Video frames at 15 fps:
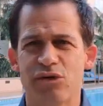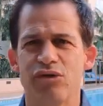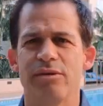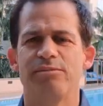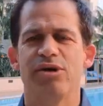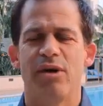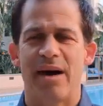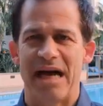
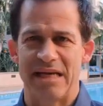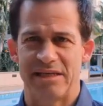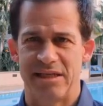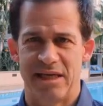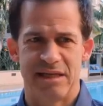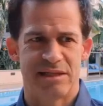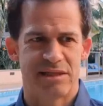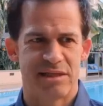crypto
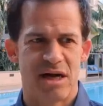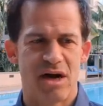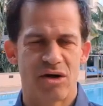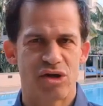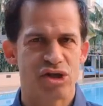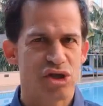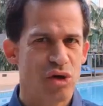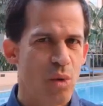assets
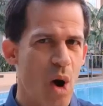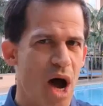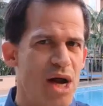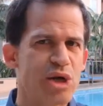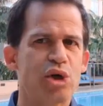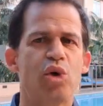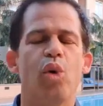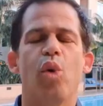are so
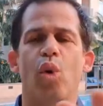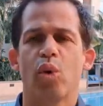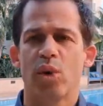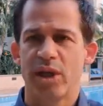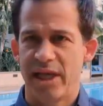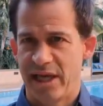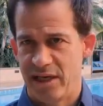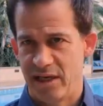
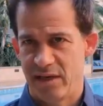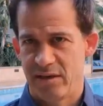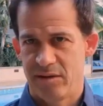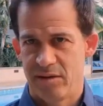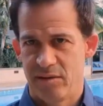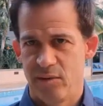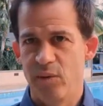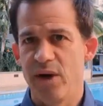uncorrelated
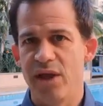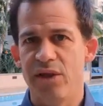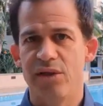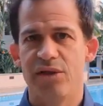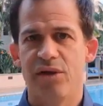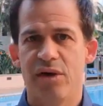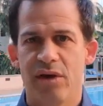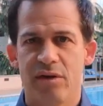
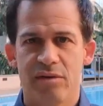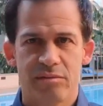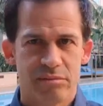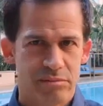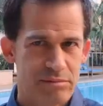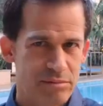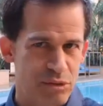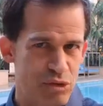with
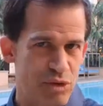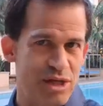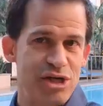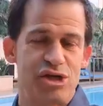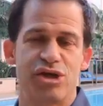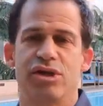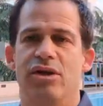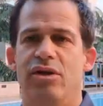
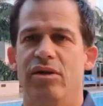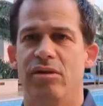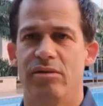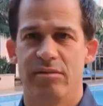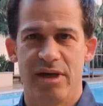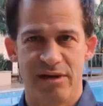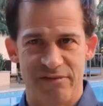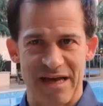traditional
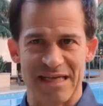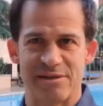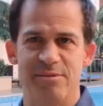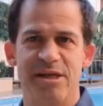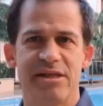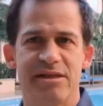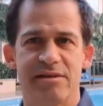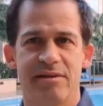
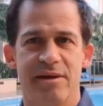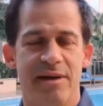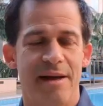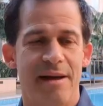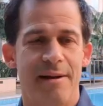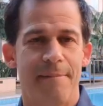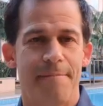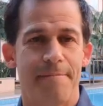investments,
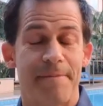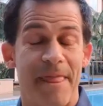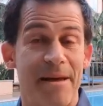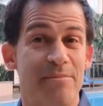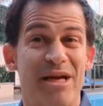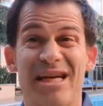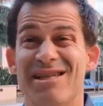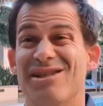
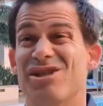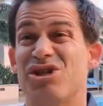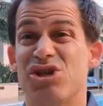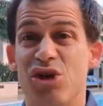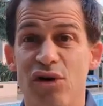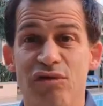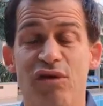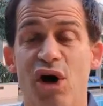and because it's
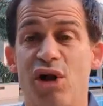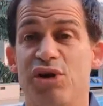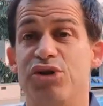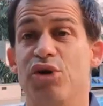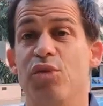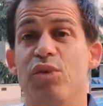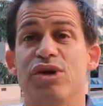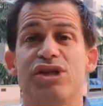so
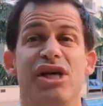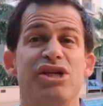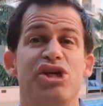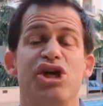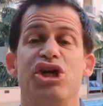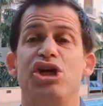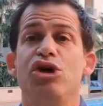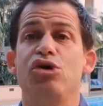volatile with such a
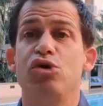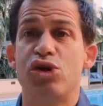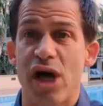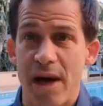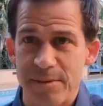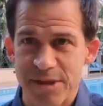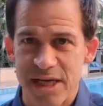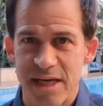huge
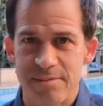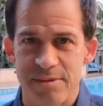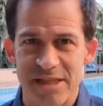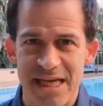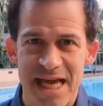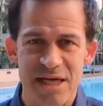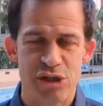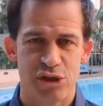upside
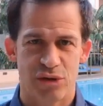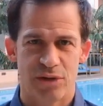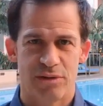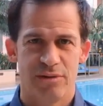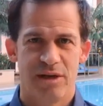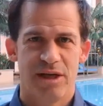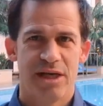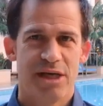potential,
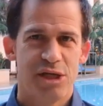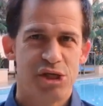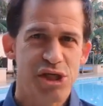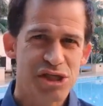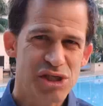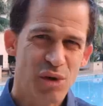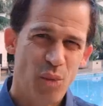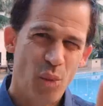
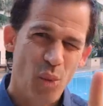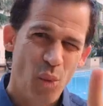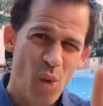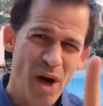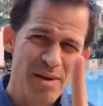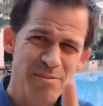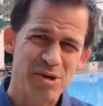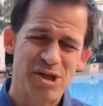just a
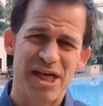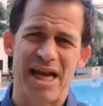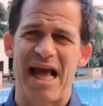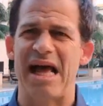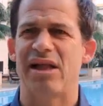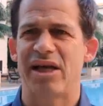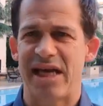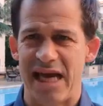1%
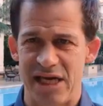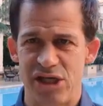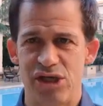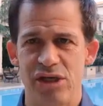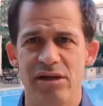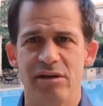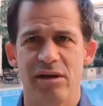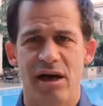
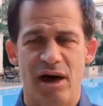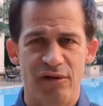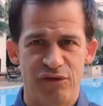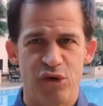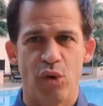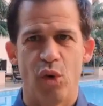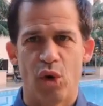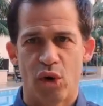allocation of
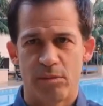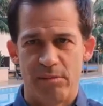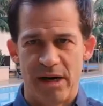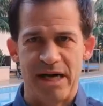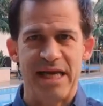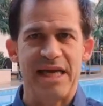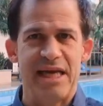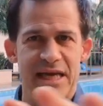your
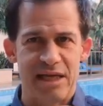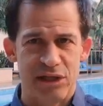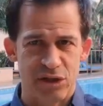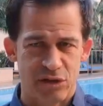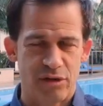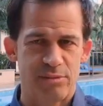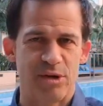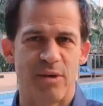money into
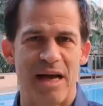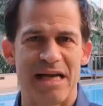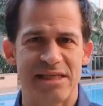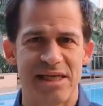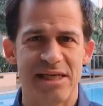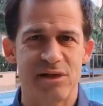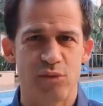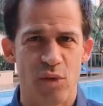crypto
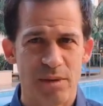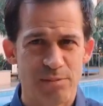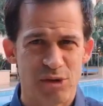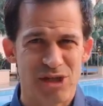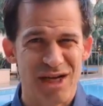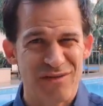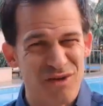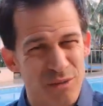assets,
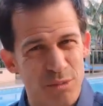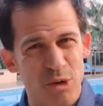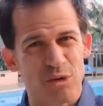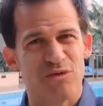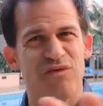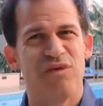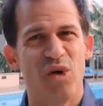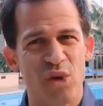1% of your
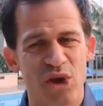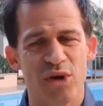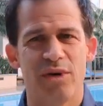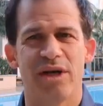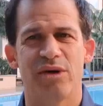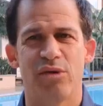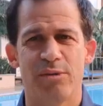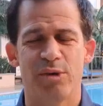portfolio
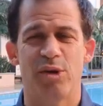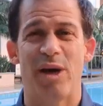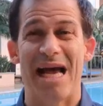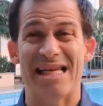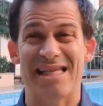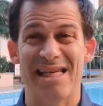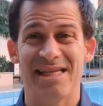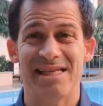in crypto
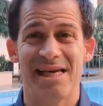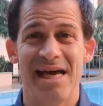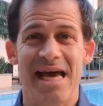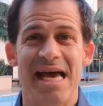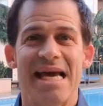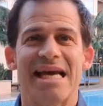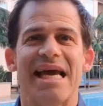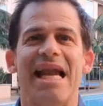assets,
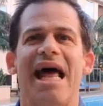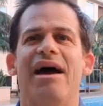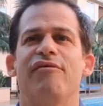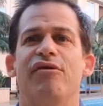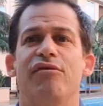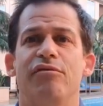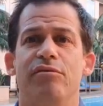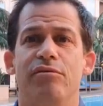can
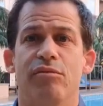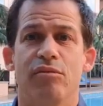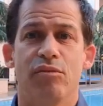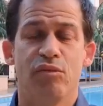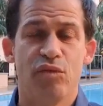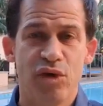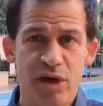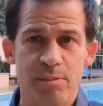have a
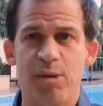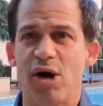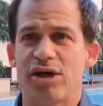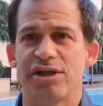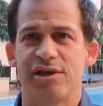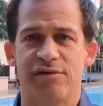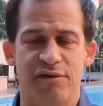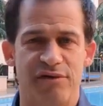real
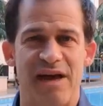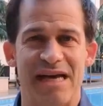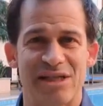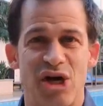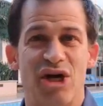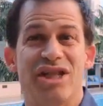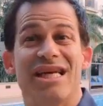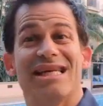positive
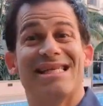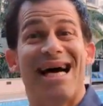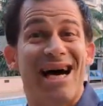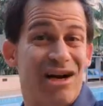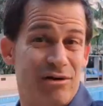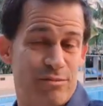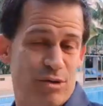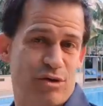effect on the
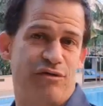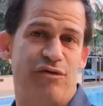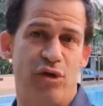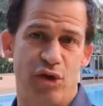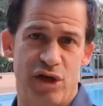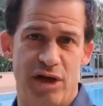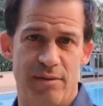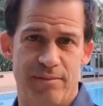entire
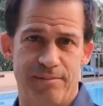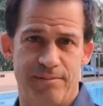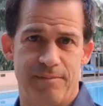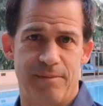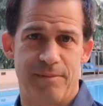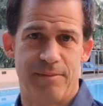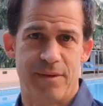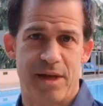portfolio.
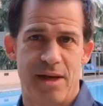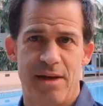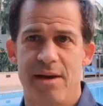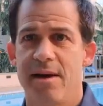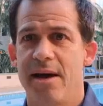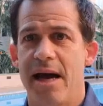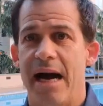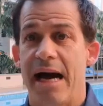
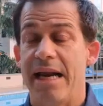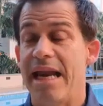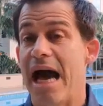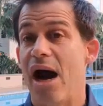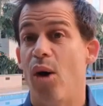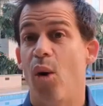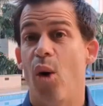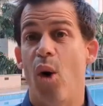
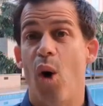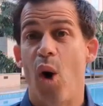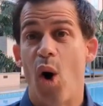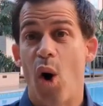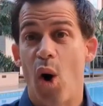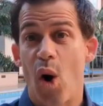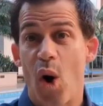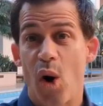Now,
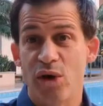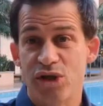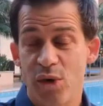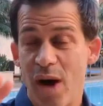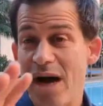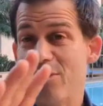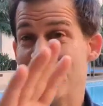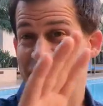so
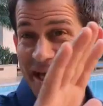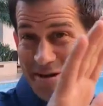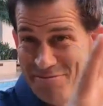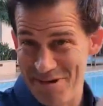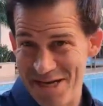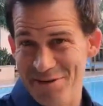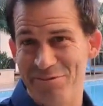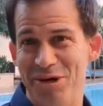I would say a
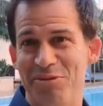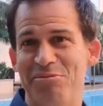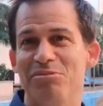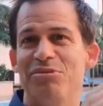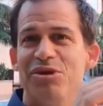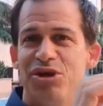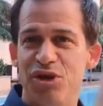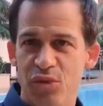minimum,
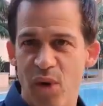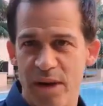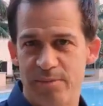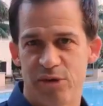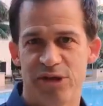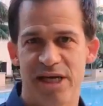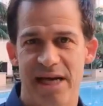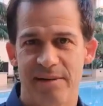do
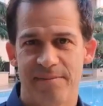1%.